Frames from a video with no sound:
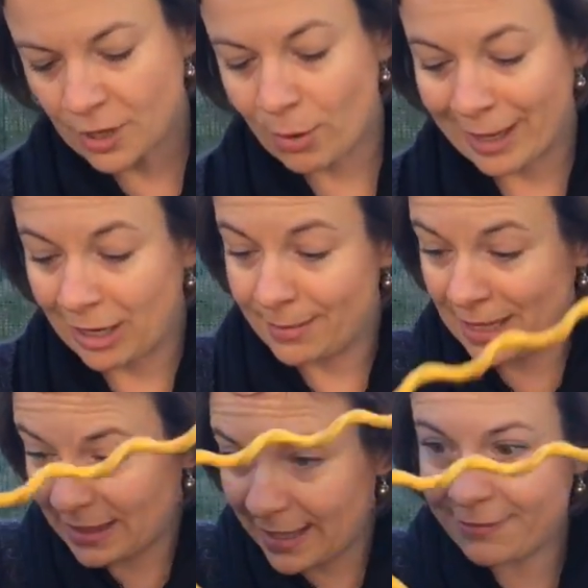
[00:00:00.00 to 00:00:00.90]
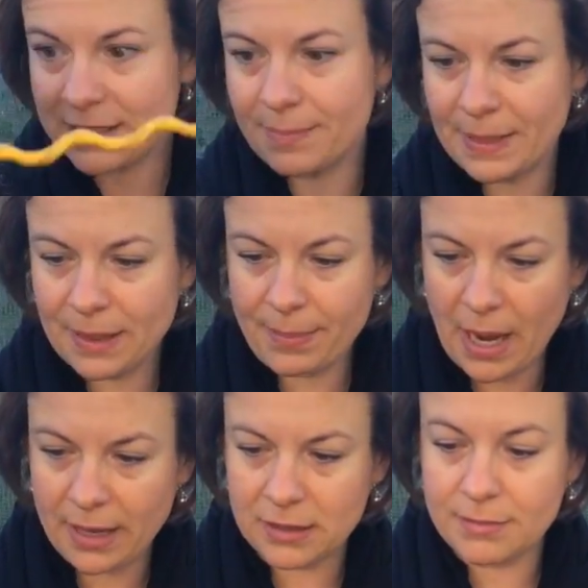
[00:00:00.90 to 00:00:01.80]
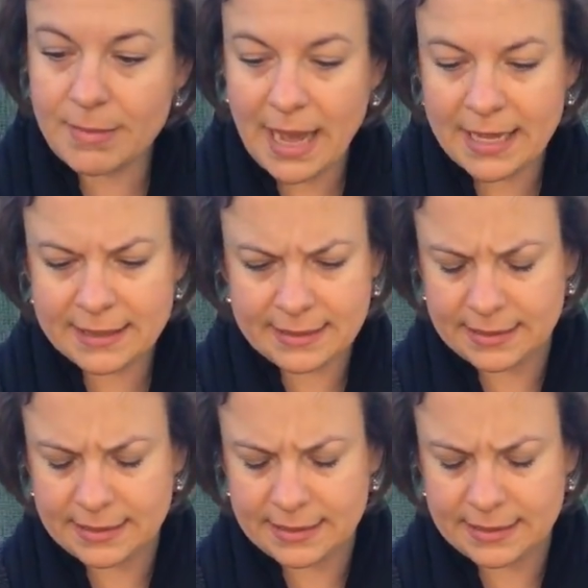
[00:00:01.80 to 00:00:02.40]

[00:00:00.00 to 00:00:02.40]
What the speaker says: Oh my God, my life is a big pile of mess.